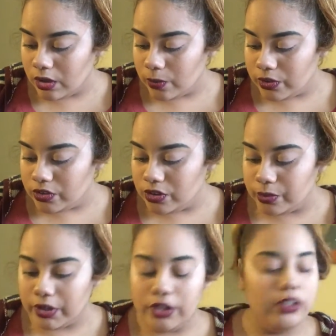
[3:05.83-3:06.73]
what you
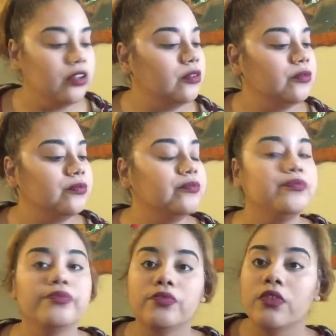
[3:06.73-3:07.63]
want to do,
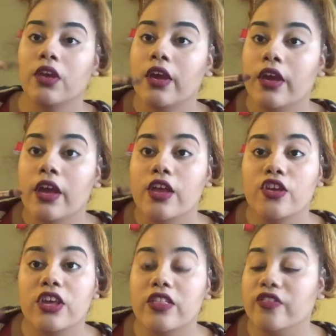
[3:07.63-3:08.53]
you
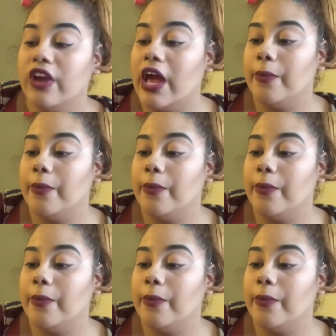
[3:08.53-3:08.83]
can either grab